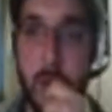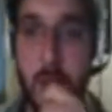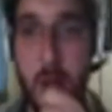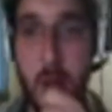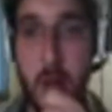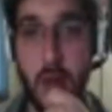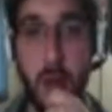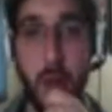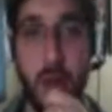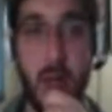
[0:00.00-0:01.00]
Although Dragon
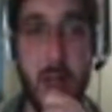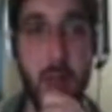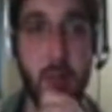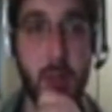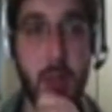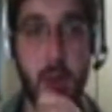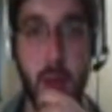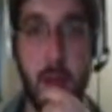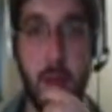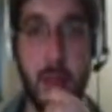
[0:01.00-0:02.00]
does resist quite a bit
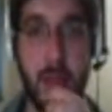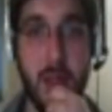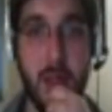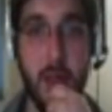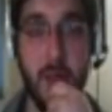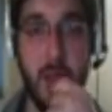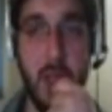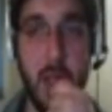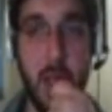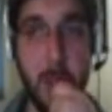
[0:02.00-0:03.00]
of the
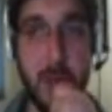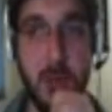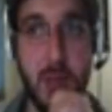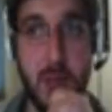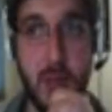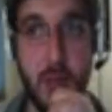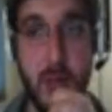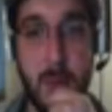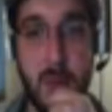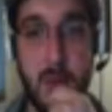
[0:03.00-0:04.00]
elements, so maybe it will
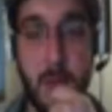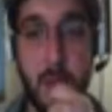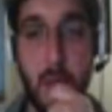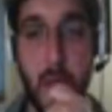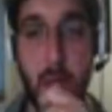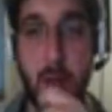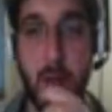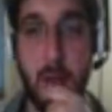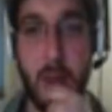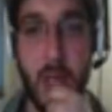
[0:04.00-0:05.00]
be okay and she'll just take
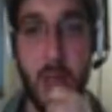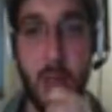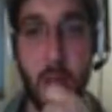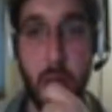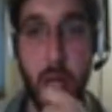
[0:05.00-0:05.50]
neutral damage.